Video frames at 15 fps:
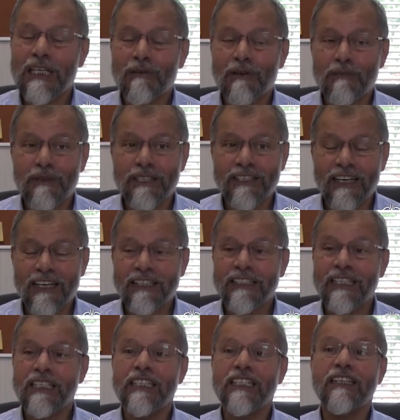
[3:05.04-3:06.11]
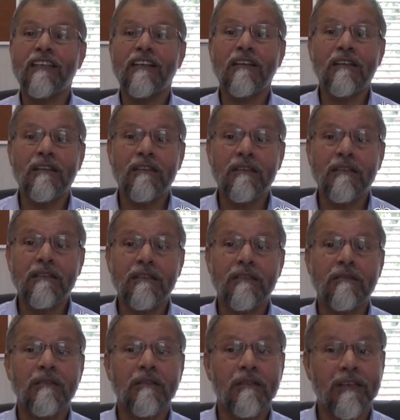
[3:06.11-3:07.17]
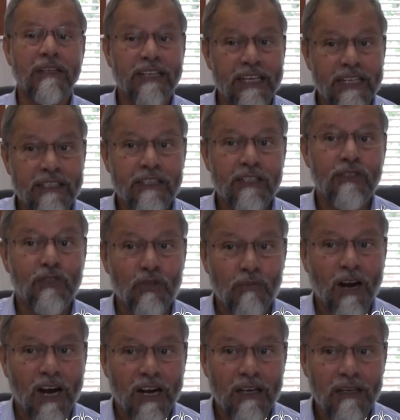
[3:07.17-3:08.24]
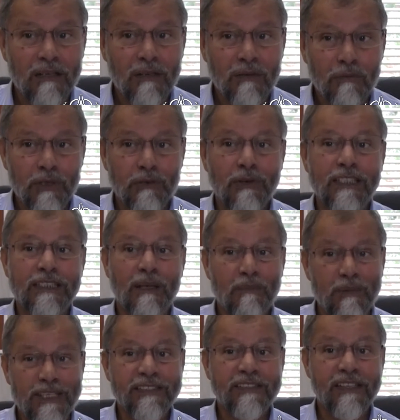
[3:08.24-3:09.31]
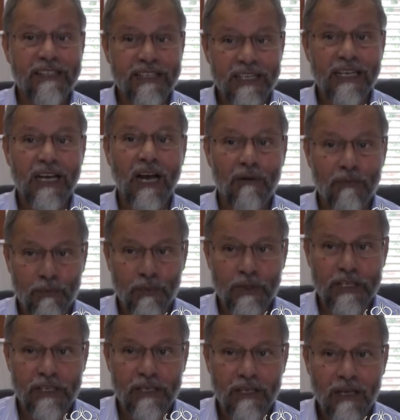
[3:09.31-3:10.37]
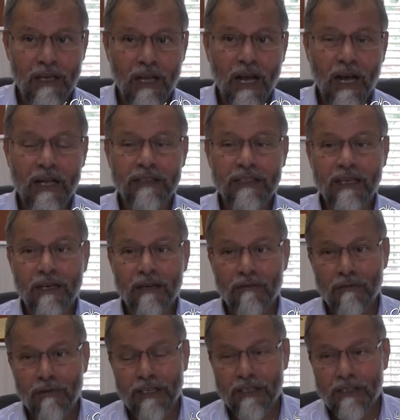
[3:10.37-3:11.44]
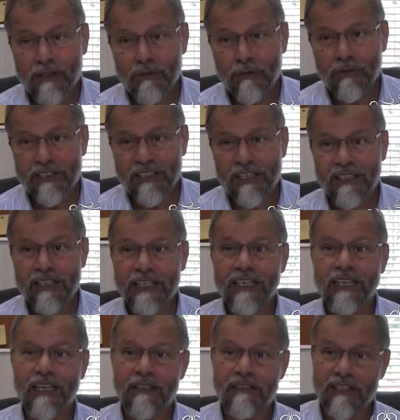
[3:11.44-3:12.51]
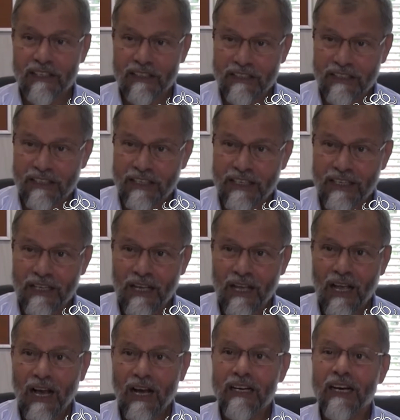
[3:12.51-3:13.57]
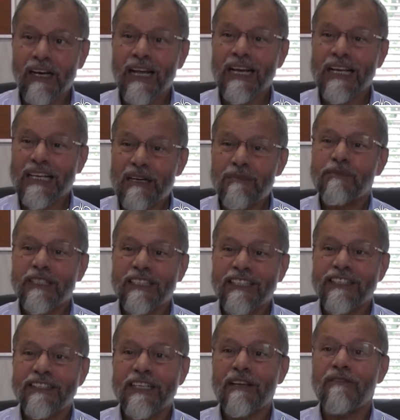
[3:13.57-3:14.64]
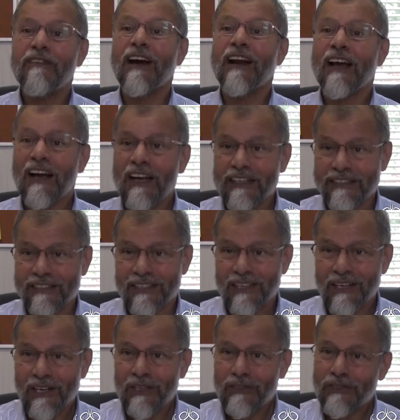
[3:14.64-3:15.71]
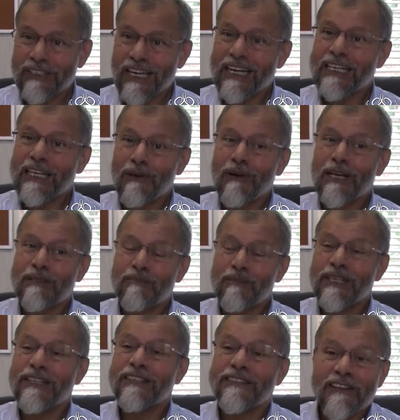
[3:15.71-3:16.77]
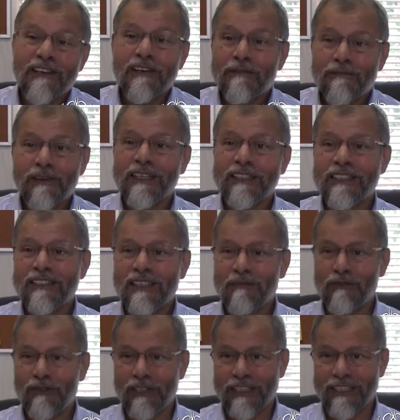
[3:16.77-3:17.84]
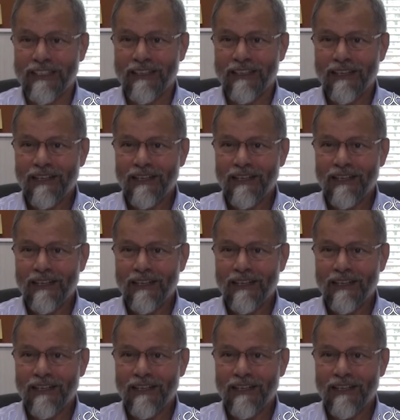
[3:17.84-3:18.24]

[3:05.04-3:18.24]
they were misled, they did not get Juma, which was the best day of week, and they went to Sunday and Saturday, and Allah kept this day for us. So that day was preserved for this community.